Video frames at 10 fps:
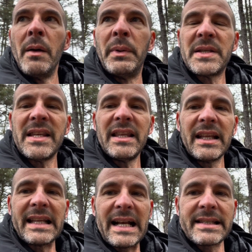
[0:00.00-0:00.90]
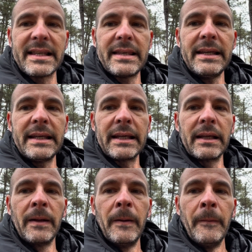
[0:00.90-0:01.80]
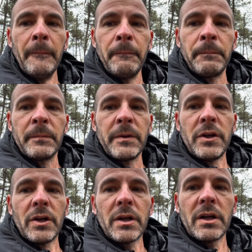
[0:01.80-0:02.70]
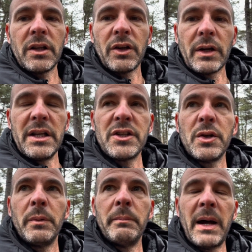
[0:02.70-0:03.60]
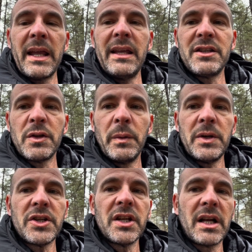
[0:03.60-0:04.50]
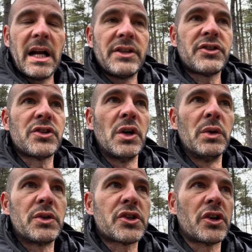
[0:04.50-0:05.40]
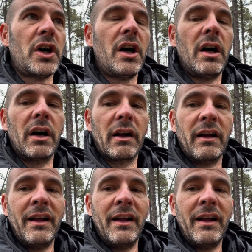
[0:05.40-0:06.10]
But see, like, that's the thing. My intuition got so strong.